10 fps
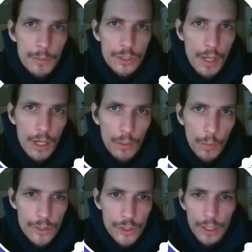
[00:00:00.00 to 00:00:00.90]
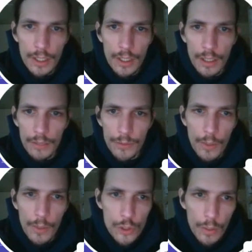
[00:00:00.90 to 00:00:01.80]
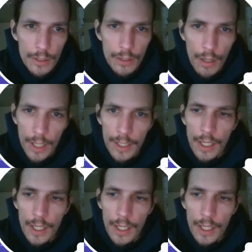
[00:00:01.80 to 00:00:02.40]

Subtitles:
but you're not quite sure if you want to join or not.